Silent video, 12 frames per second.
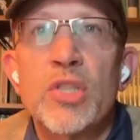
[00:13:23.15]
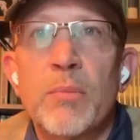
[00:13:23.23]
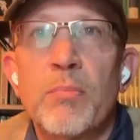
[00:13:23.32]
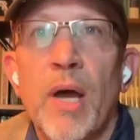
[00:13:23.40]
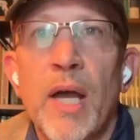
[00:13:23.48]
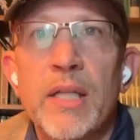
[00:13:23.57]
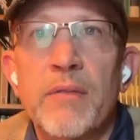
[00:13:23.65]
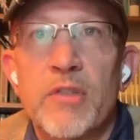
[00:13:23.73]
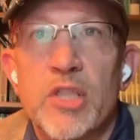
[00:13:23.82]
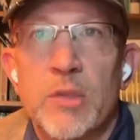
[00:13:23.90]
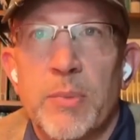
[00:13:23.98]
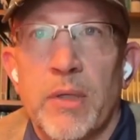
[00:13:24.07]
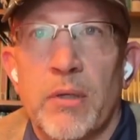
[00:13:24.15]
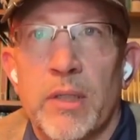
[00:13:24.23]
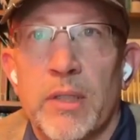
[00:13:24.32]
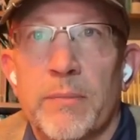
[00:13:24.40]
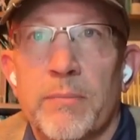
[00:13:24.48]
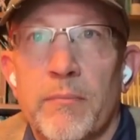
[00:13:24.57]
the mind of the
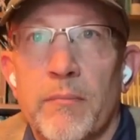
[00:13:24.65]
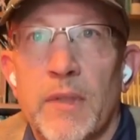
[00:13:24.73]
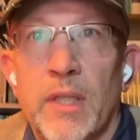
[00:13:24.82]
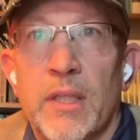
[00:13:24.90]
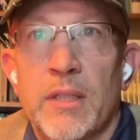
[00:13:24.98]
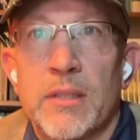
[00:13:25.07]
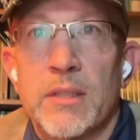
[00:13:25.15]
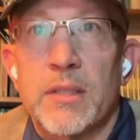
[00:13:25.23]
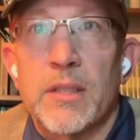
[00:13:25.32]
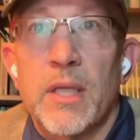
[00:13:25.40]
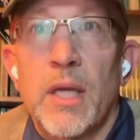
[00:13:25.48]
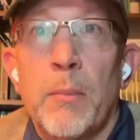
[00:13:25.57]
Spirit is,